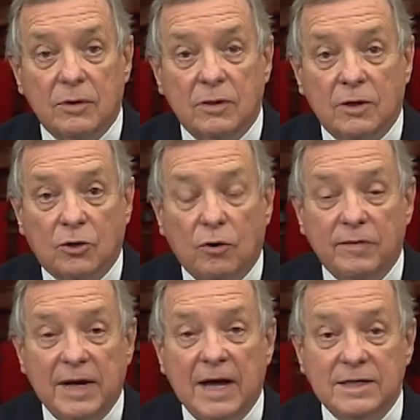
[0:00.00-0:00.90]
the
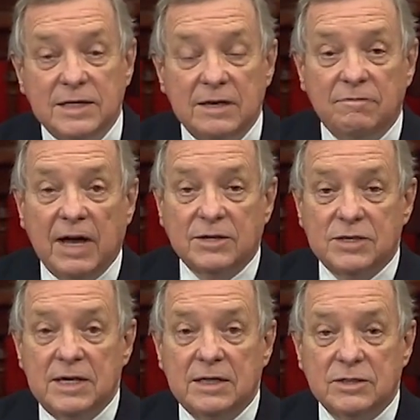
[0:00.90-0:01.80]
COVID 19
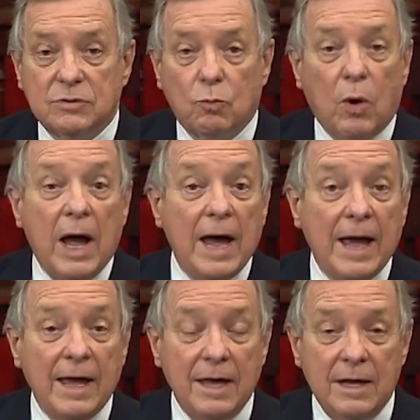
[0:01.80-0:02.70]
vaccines, and
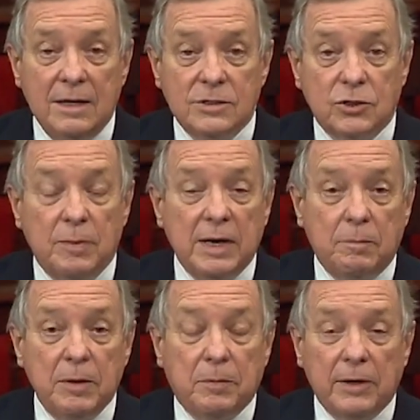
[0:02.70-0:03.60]
why so many
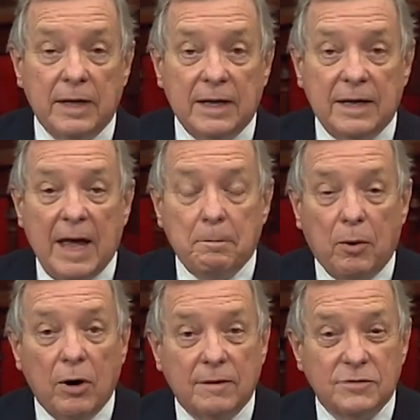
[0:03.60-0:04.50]
people in that
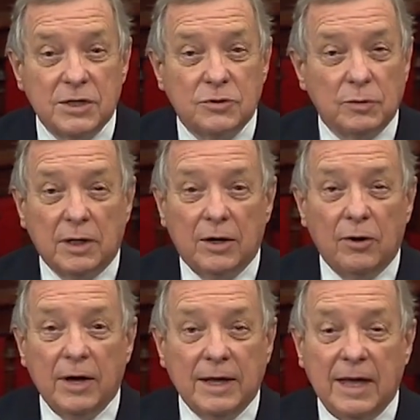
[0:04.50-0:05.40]
part of central
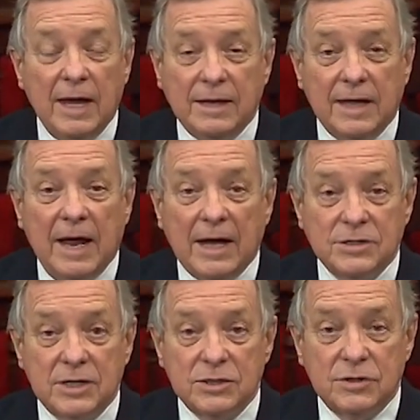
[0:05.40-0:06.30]
Illinois can't get
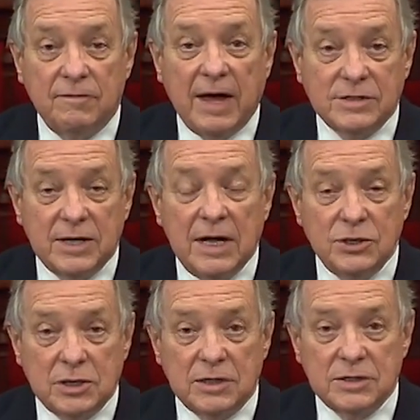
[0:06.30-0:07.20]
access to
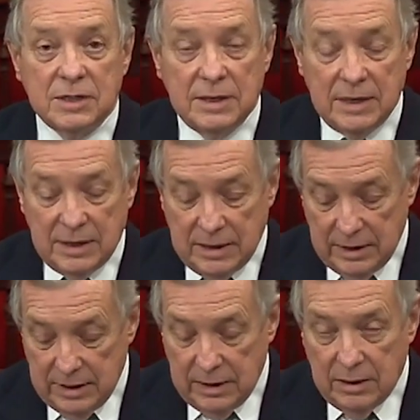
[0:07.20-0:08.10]
vaccinations.
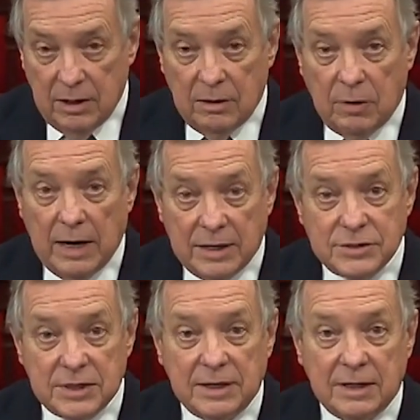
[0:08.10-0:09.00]
I
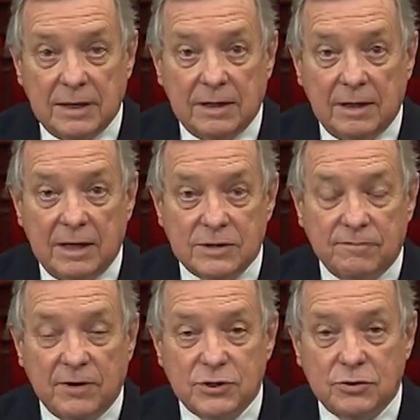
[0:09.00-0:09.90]
listened as uh,
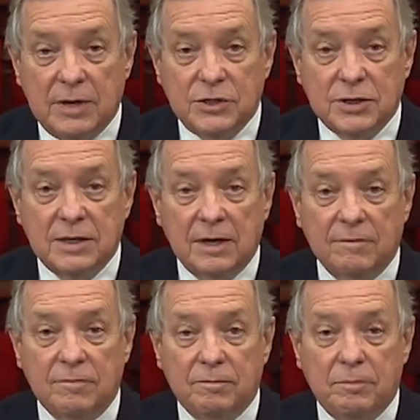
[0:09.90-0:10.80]
frustration
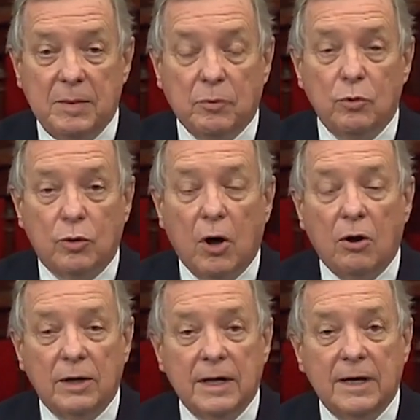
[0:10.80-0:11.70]
of people who
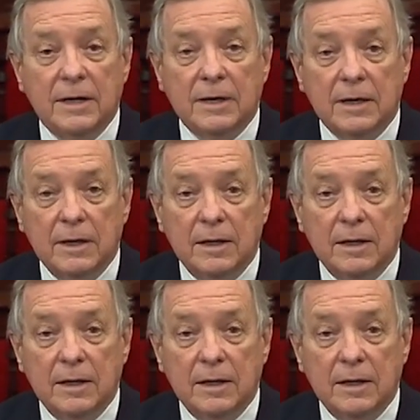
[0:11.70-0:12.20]
called in and